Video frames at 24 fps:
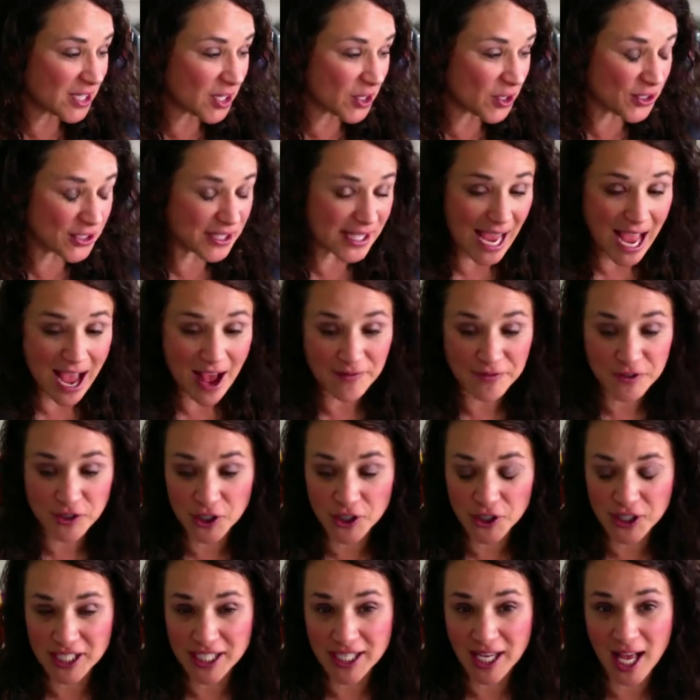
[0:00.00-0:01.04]
and girls,
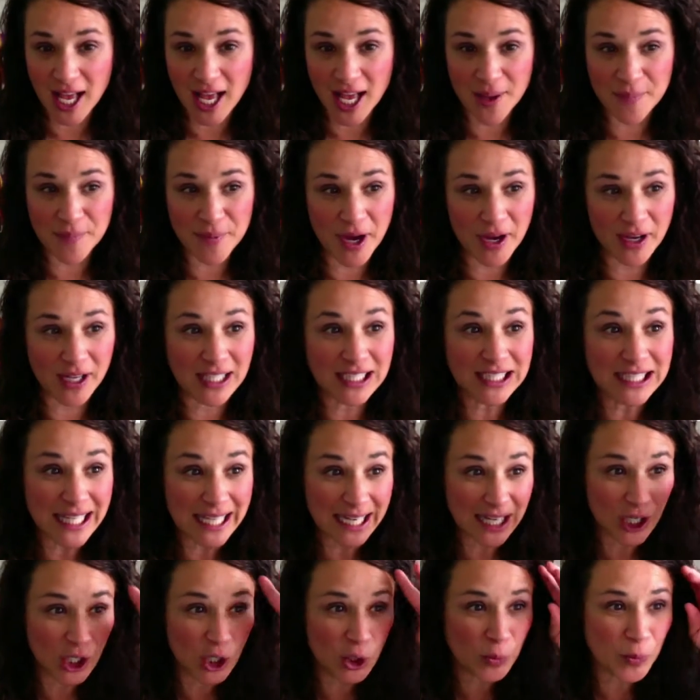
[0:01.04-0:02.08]
after um,
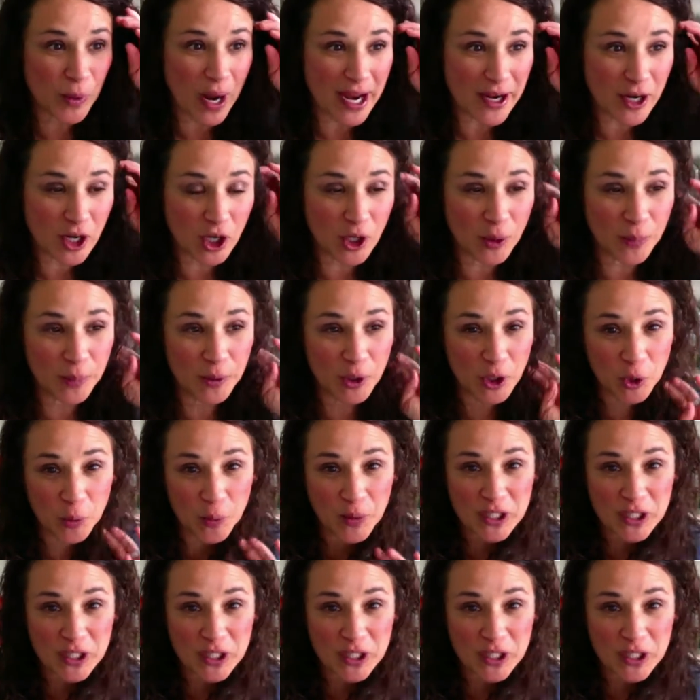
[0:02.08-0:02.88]
Claire read her book,